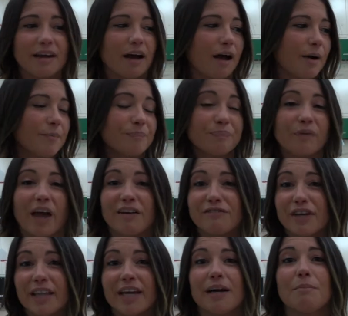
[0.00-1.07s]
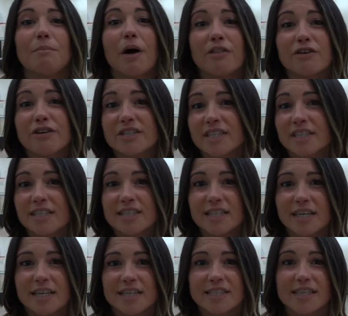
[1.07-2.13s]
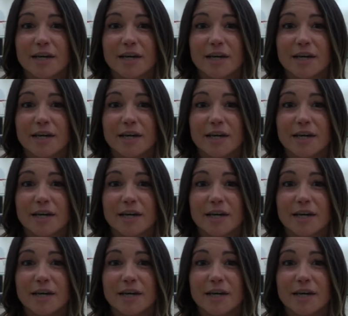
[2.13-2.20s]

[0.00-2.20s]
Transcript: Um, I feel like a mother to these kids.